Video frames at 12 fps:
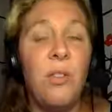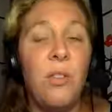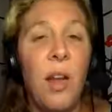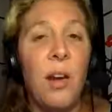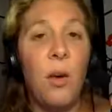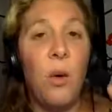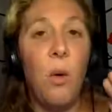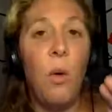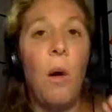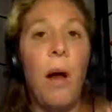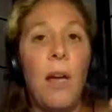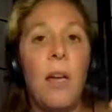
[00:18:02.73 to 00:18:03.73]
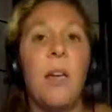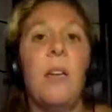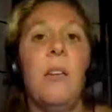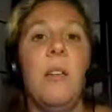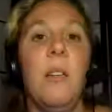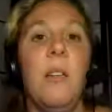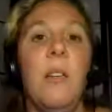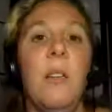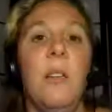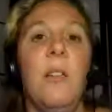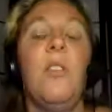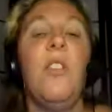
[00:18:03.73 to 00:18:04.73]
just kind of quiet
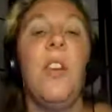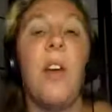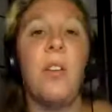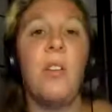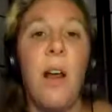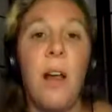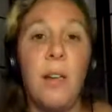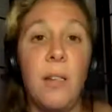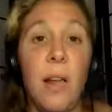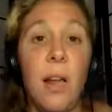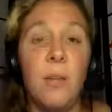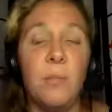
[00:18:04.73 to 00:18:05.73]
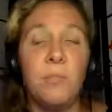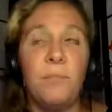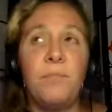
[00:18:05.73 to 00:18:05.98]
the GI tract down.